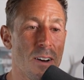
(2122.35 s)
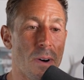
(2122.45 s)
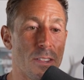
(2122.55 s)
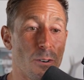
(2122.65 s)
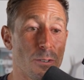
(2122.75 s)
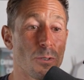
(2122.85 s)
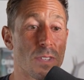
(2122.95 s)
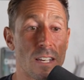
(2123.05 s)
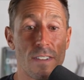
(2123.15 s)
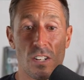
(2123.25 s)
by those who
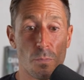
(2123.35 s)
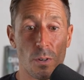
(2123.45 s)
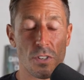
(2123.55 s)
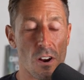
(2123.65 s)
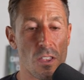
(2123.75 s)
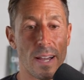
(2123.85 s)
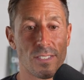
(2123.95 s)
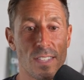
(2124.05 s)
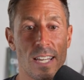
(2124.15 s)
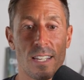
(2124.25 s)
think vegetables are the
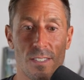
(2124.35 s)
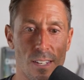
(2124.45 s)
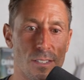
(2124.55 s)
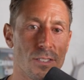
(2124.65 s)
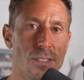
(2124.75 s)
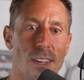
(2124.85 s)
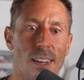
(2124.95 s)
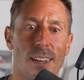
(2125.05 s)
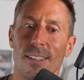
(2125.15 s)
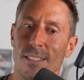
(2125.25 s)
best thing since
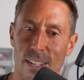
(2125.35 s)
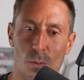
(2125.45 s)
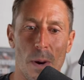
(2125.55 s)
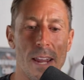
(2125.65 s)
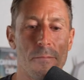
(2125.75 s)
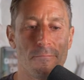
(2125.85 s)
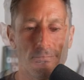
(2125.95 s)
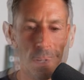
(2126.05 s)
sliced bread.